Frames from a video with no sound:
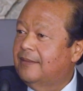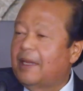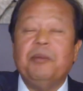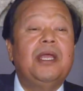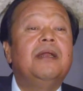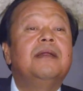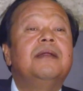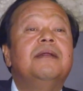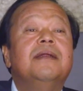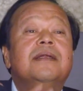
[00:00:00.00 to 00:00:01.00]
I mean,
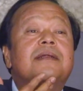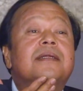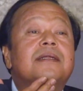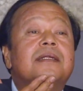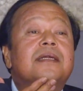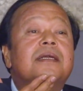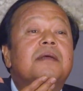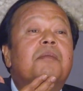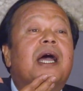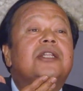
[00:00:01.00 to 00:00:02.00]

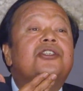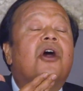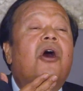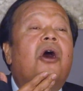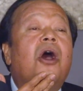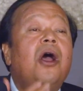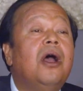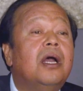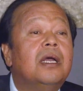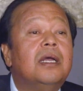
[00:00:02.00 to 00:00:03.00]
my jaw
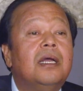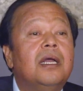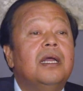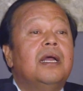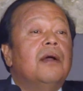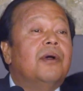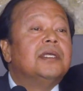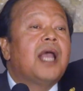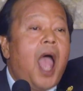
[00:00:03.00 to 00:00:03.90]
was...